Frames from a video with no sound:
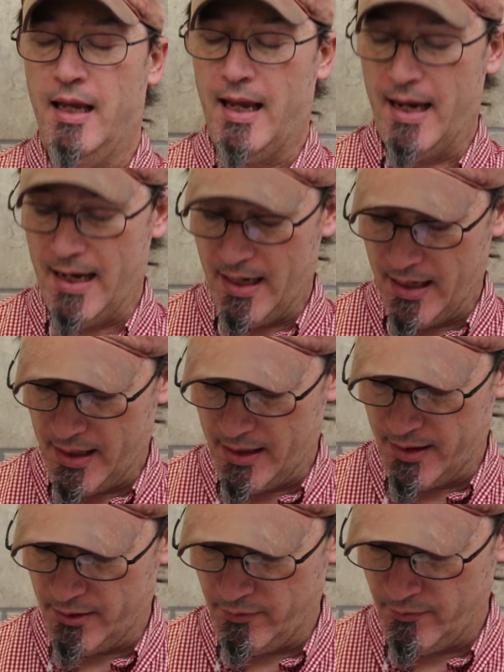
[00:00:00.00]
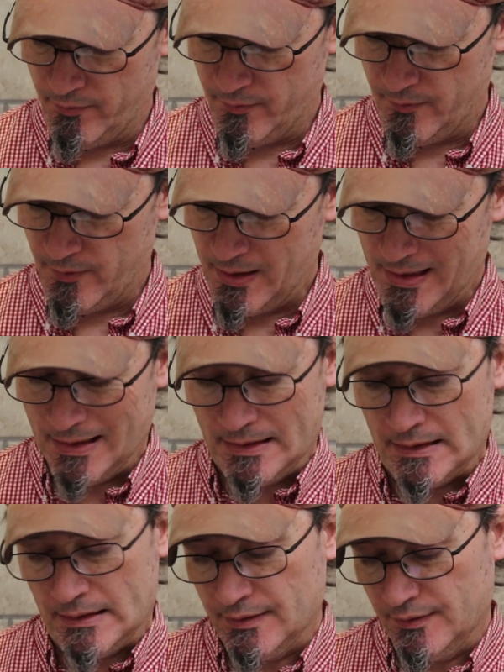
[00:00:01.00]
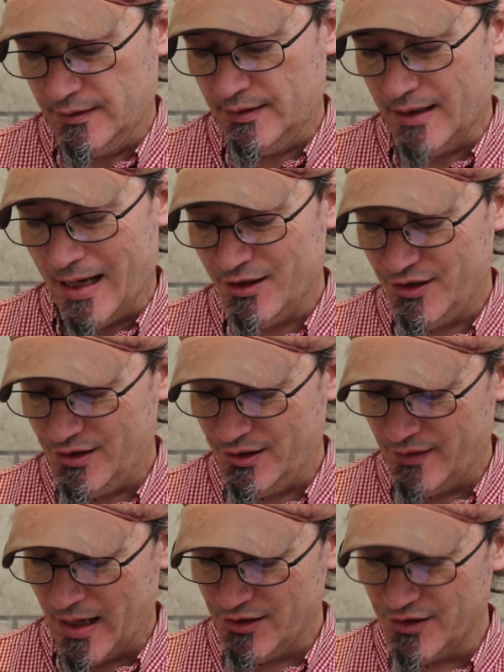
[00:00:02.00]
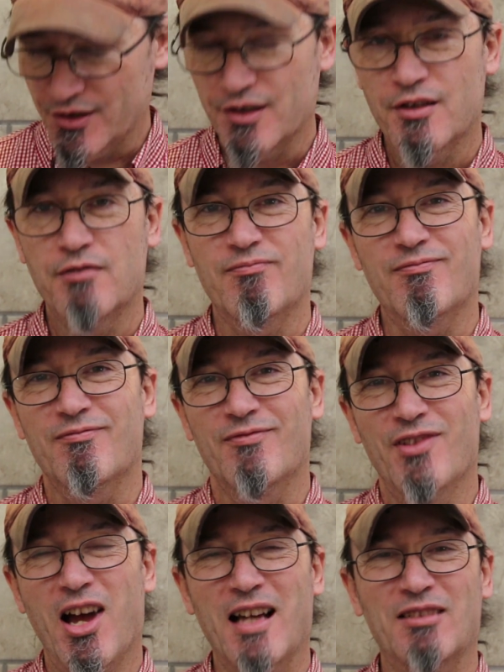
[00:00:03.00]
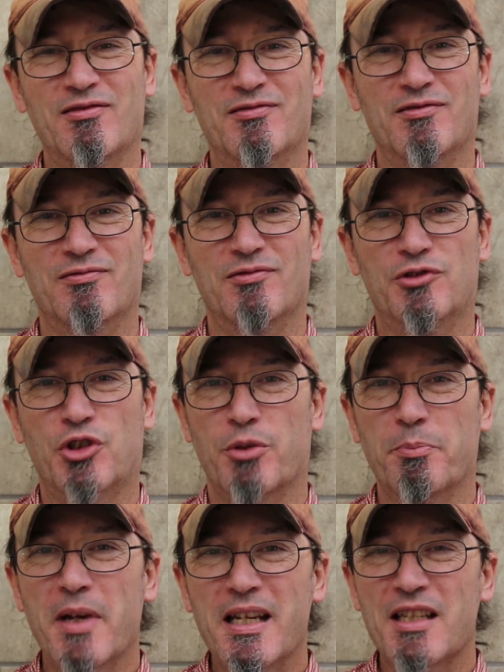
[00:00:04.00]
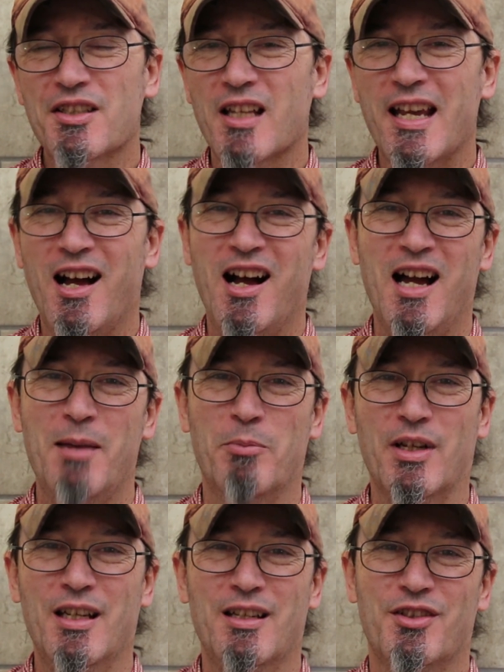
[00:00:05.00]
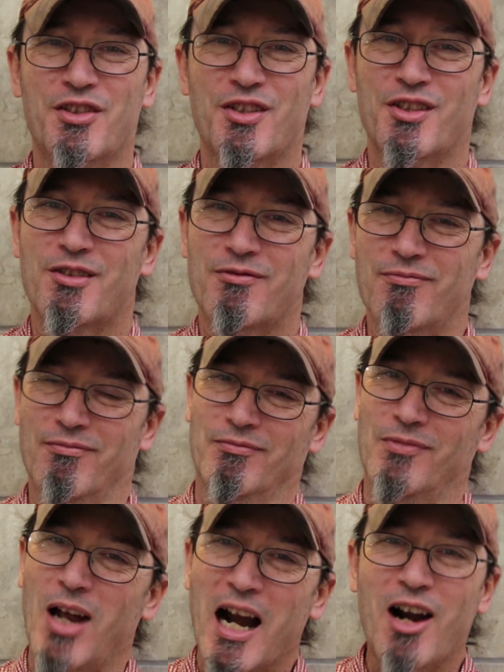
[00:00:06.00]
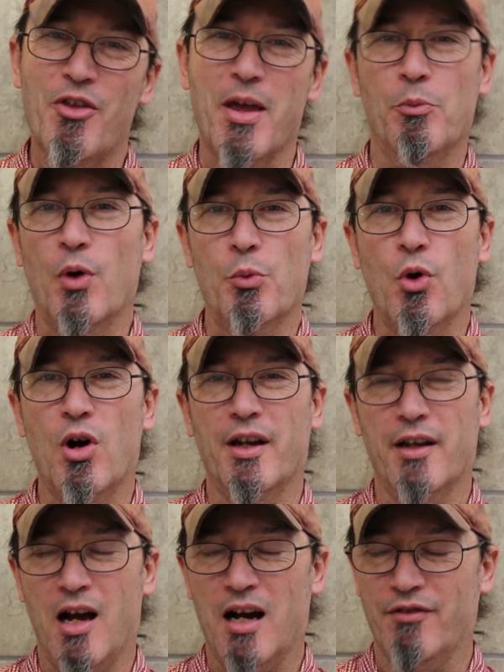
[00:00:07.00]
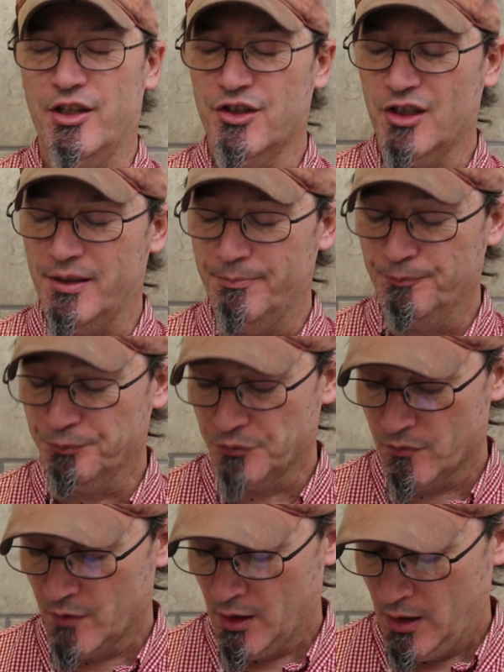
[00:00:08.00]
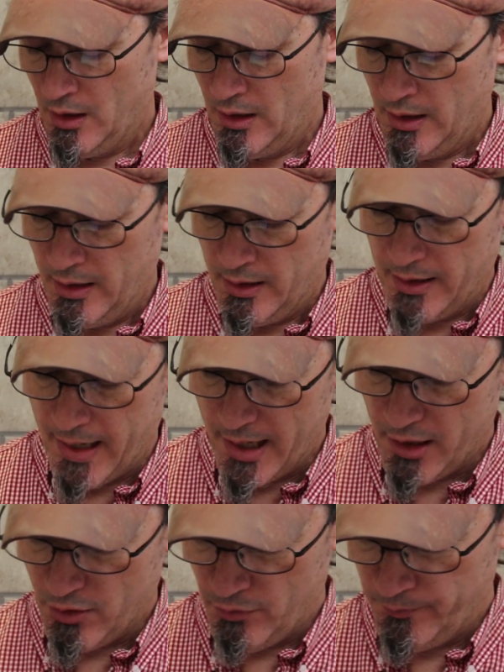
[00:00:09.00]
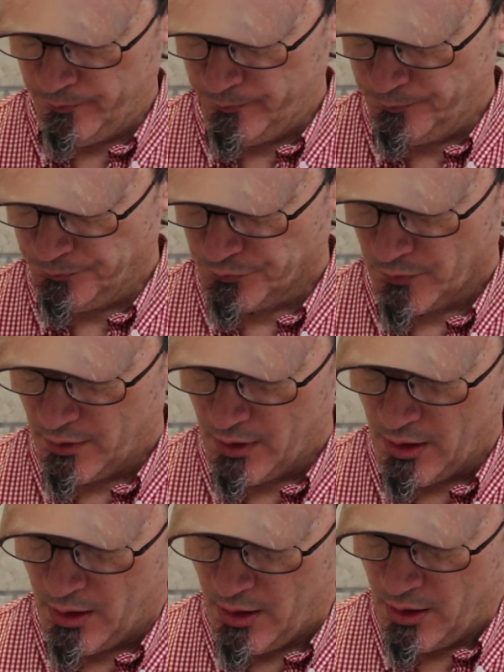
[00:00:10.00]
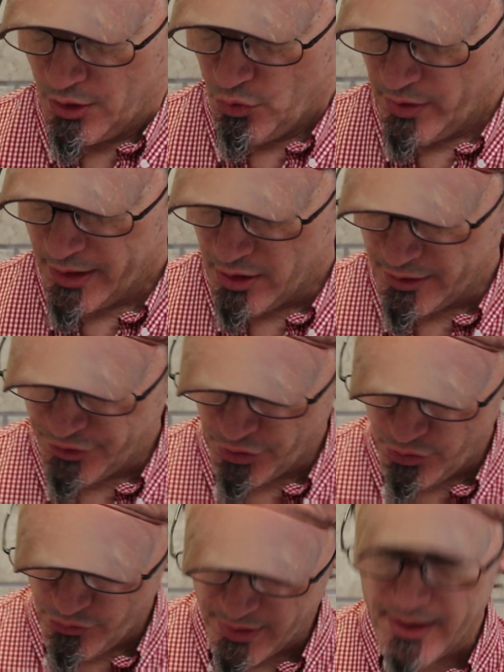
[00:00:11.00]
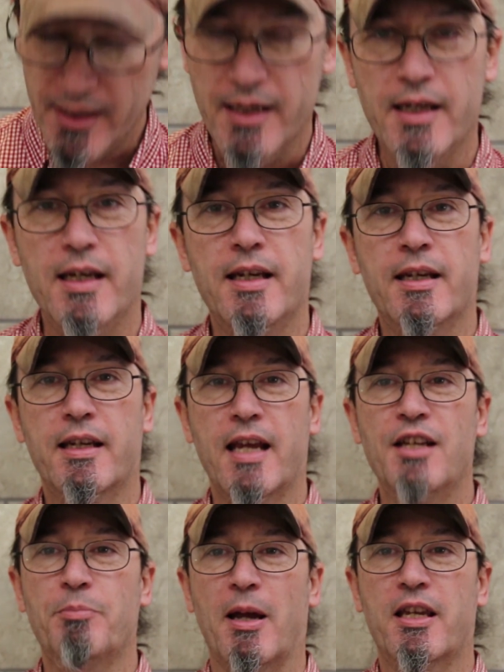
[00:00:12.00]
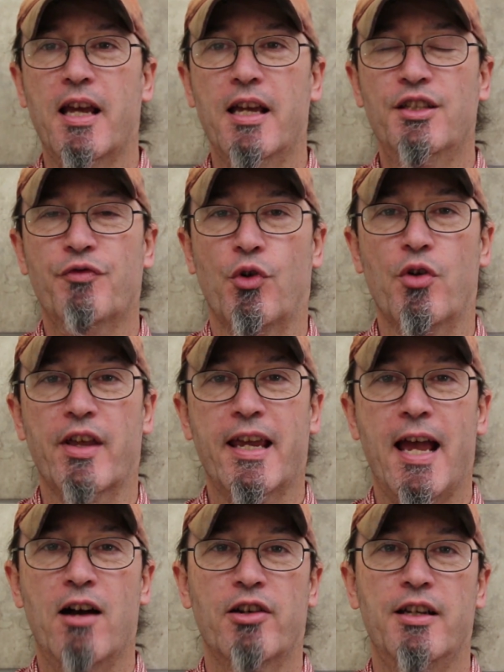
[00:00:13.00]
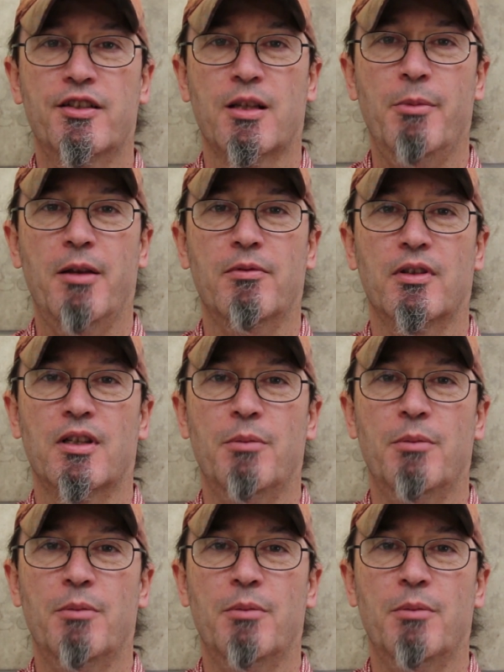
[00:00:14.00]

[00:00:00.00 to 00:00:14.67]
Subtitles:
And that's not tremendously high, but it's higher than we want, obviously. Now, going on to the case by case for the counties, let me